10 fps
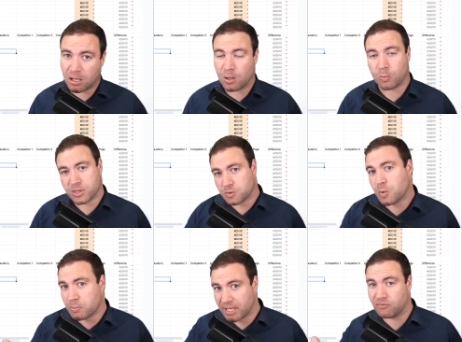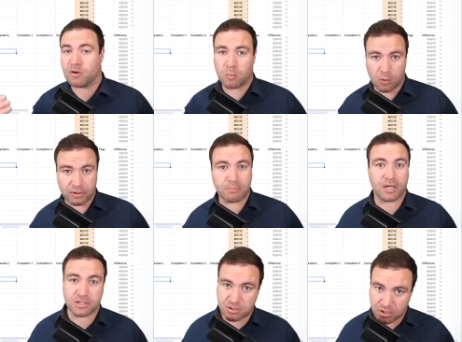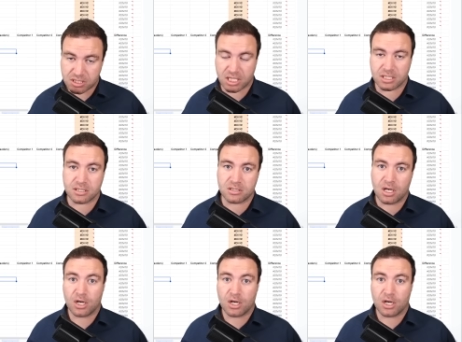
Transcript: which will be rewarded by the search engines.